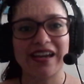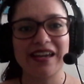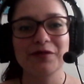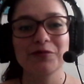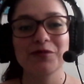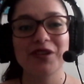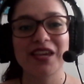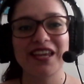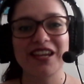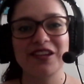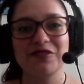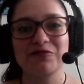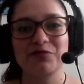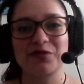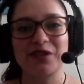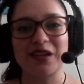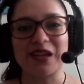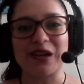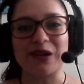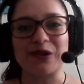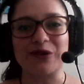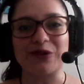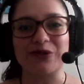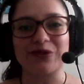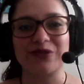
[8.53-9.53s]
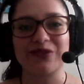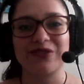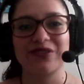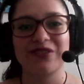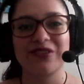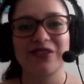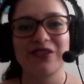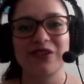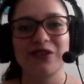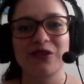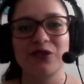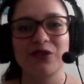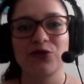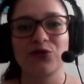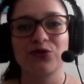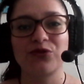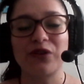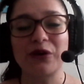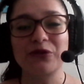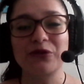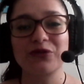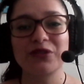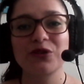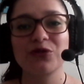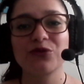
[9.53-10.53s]
am Karen Prieto,
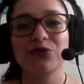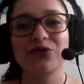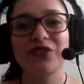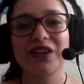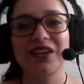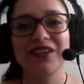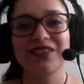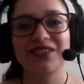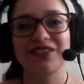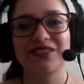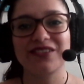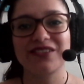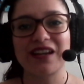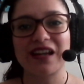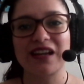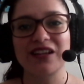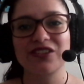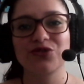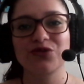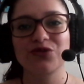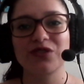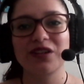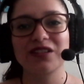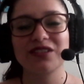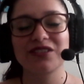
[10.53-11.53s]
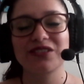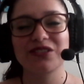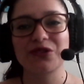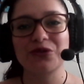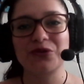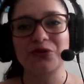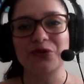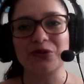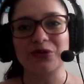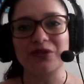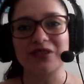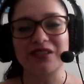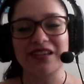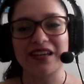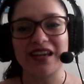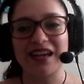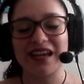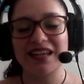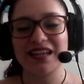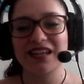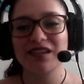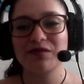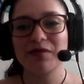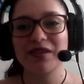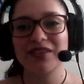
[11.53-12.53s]
founder of the International School
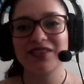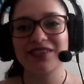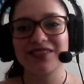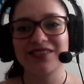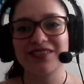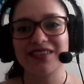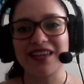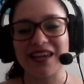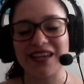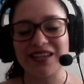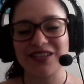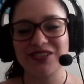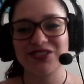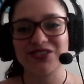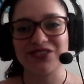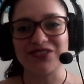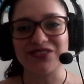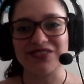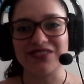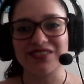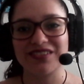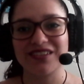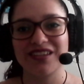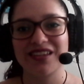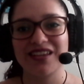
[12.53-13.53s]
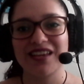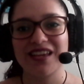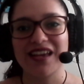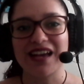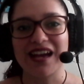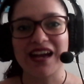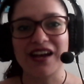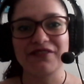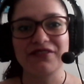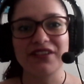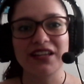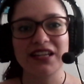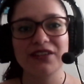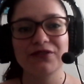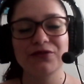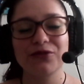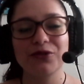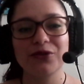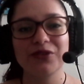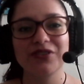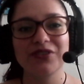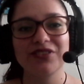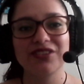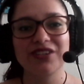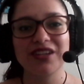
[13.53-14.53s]
Elin Meditation, available
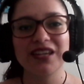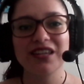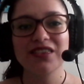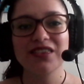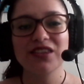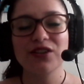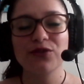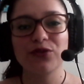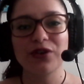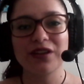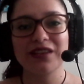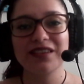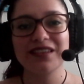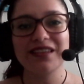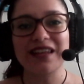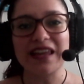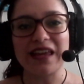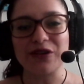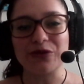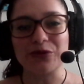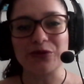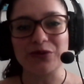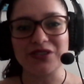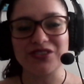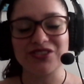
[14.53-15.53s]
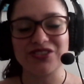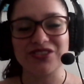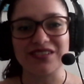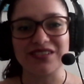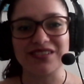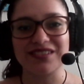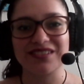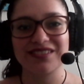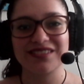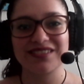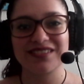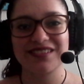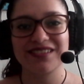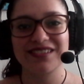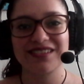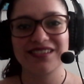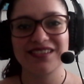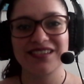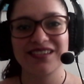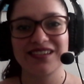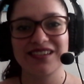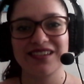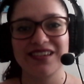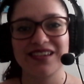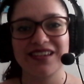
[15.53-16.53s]
in three different languages.
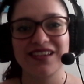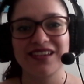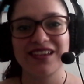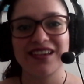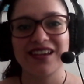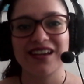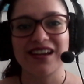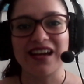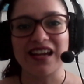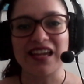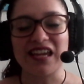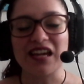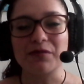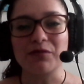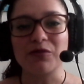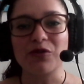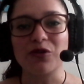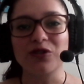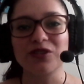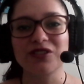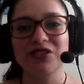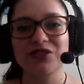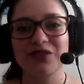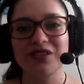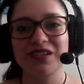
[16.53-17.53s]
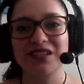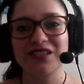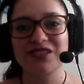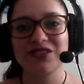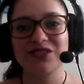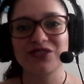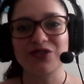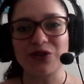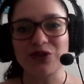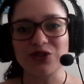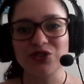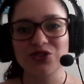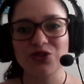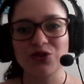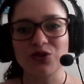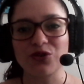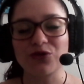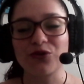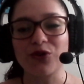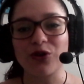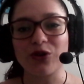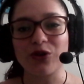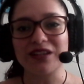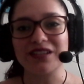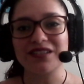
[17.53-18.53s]
I am also an instructor of
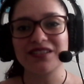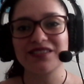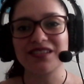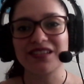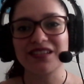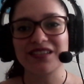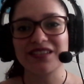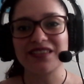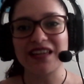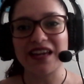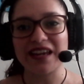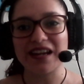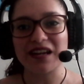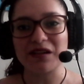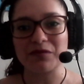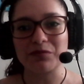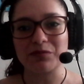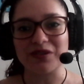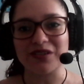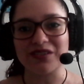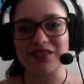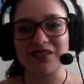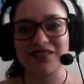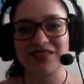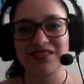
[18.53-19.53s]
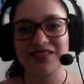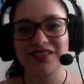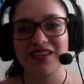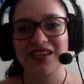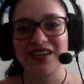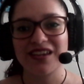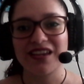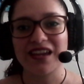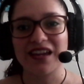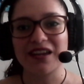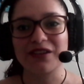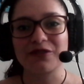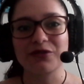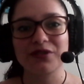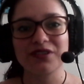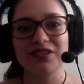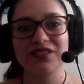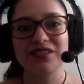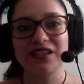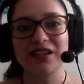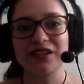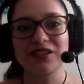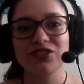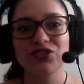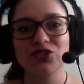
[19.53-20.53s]
holistic therapies and
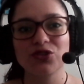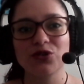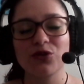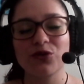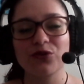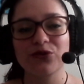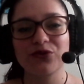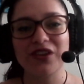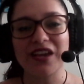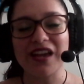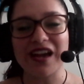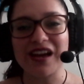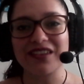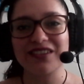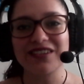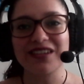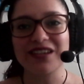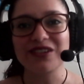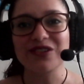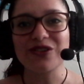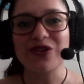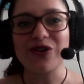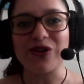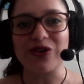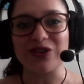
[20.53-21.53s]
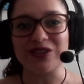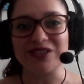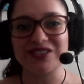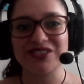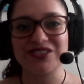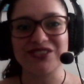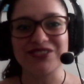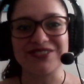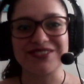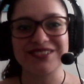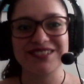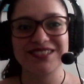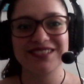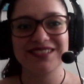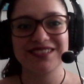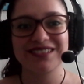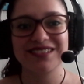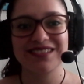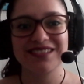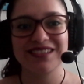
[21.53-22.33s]
researcher of the Andean cultures.